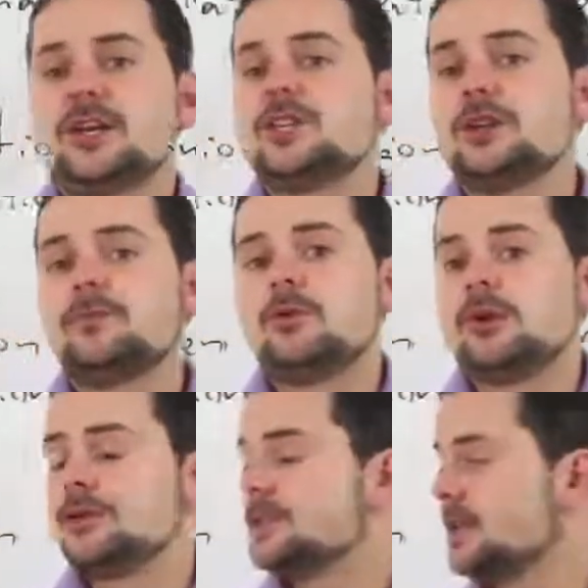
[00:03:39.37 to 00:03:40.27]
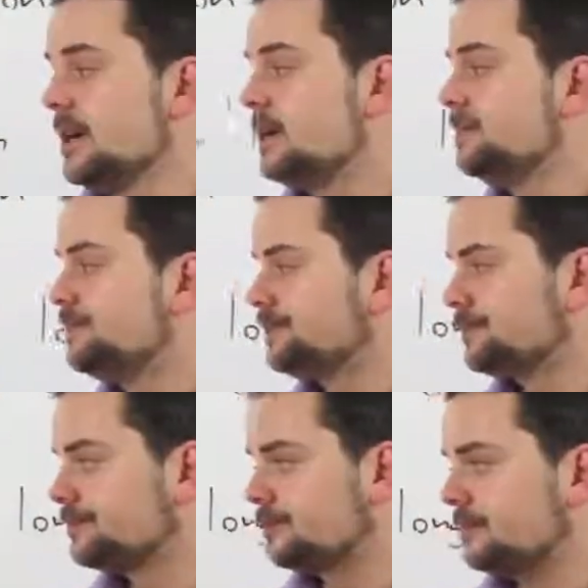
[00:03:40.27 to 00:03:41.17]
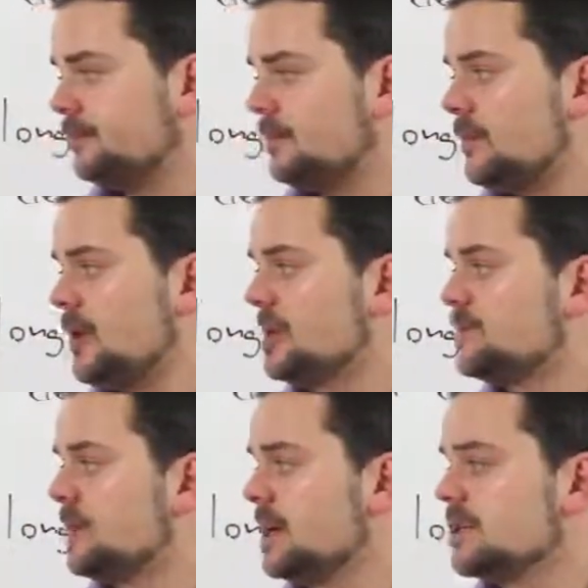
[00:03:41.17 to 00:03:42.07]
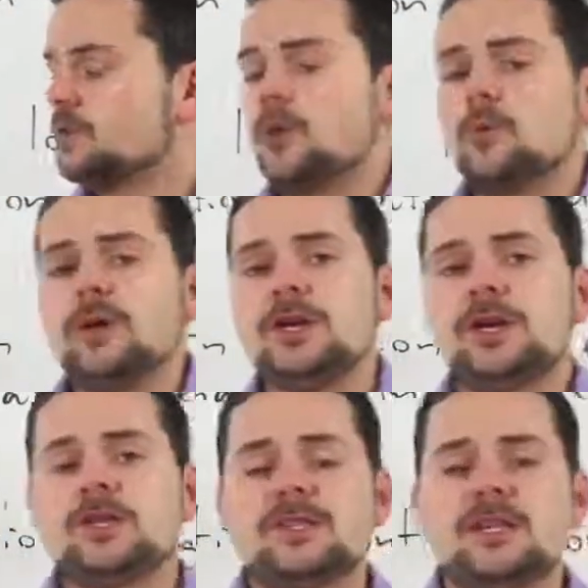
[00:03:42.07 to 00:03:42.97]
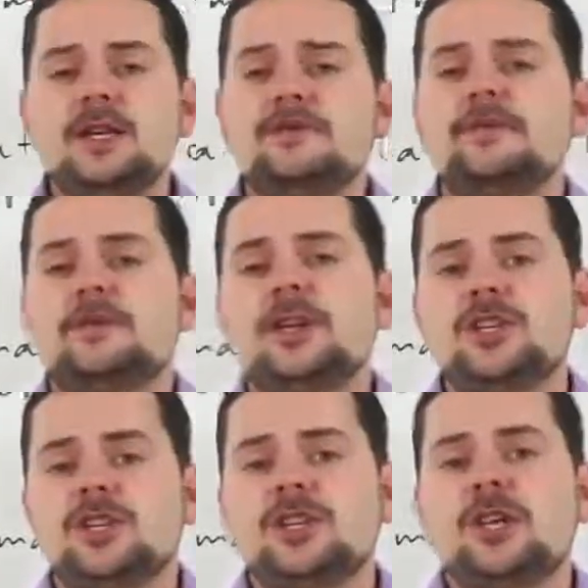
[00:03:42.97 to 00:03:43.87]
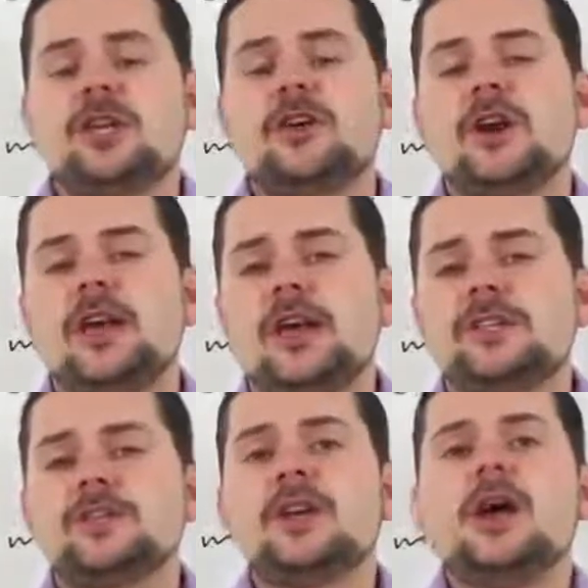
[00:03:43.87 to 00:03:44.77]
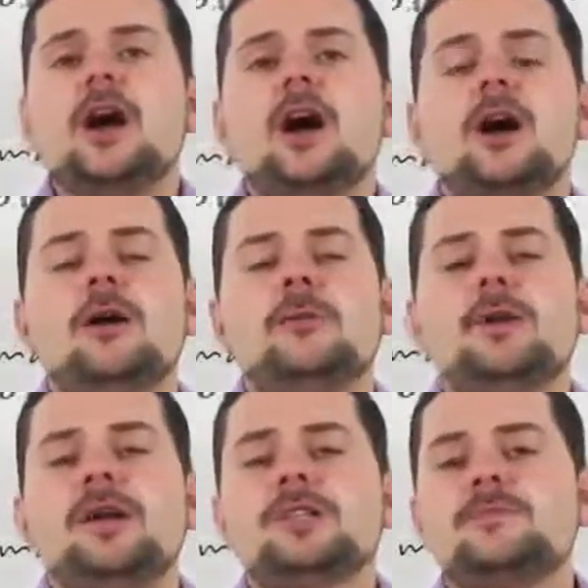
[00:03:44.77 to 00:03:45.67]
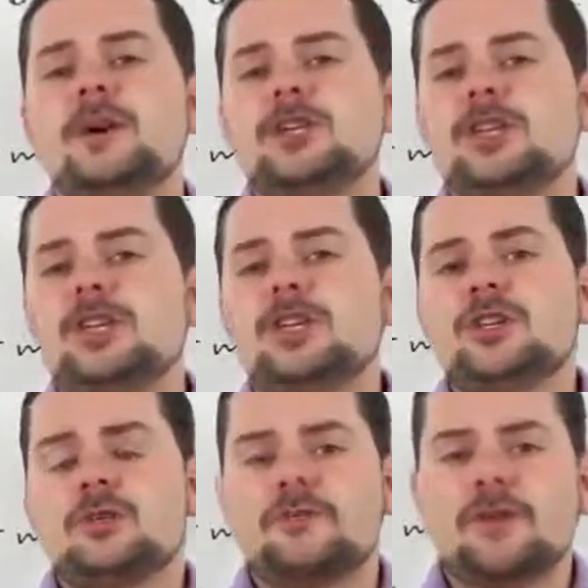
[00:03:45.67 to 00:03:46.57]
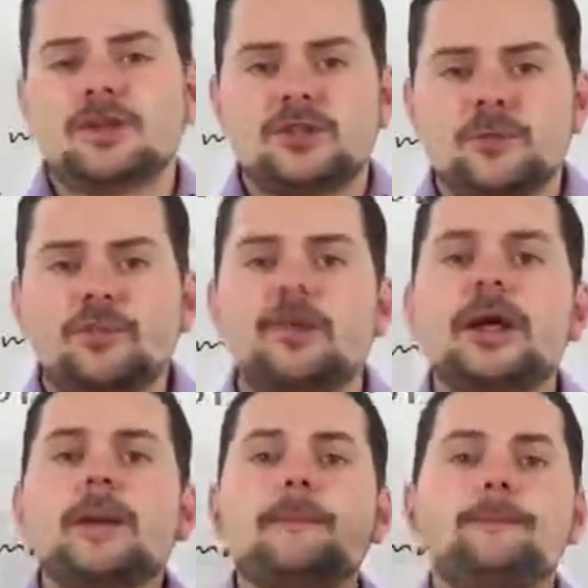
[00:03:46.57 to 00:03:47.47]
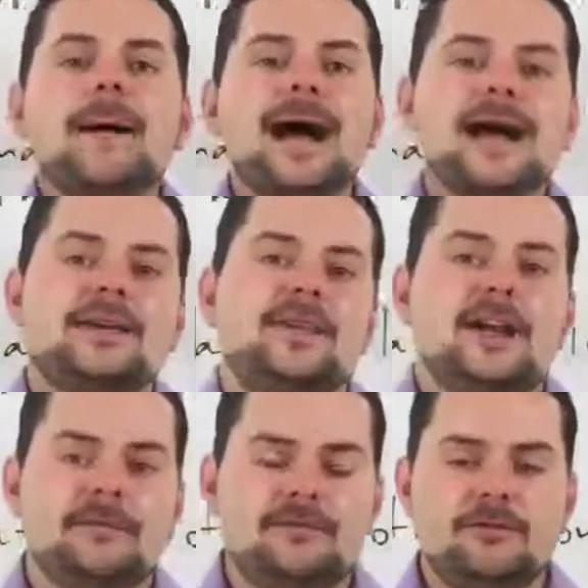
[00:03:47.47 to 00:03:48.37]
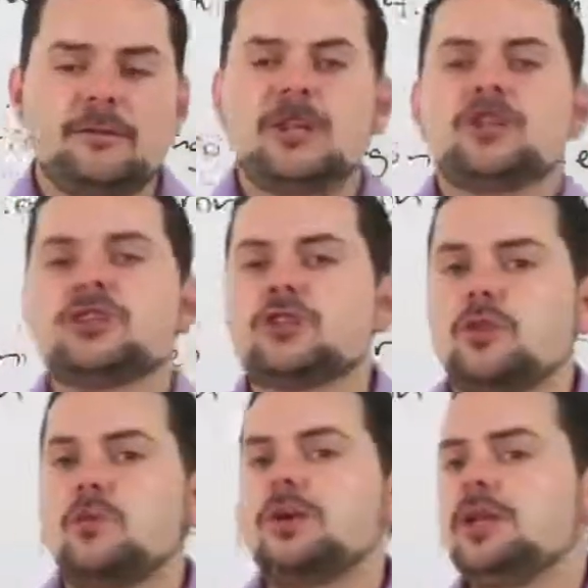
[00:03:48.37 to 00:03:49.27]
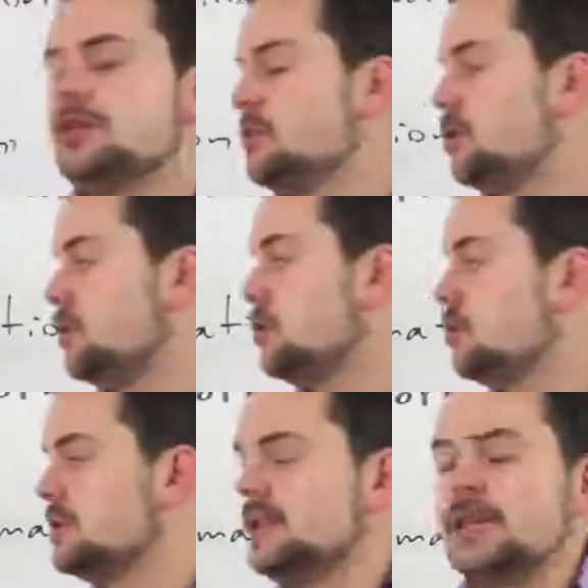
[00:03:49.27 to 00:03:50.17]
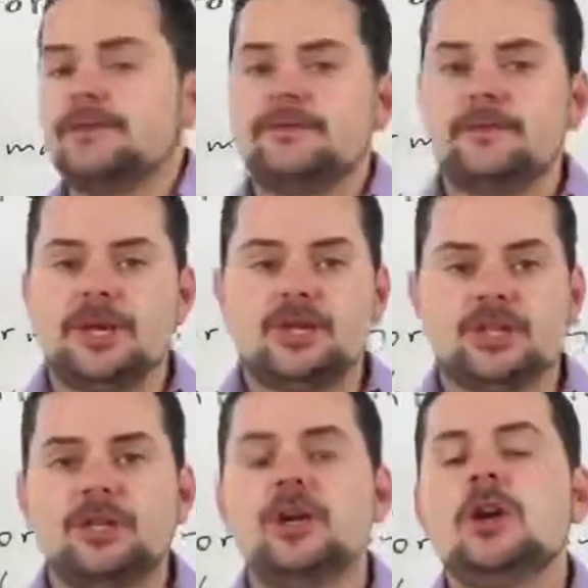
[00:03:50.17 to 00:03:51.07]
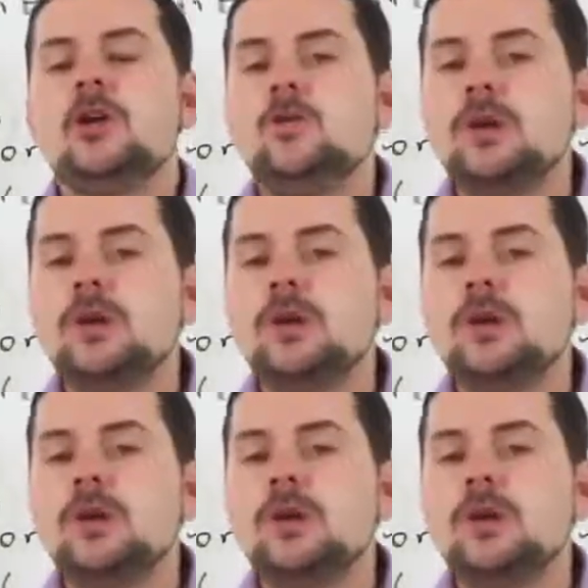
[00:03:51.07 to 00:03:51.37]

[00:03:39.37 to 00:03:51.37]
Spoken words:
is such an important skill is because when we see information in our heads, it's much easier for us to bring back that information. So when we need to use the information,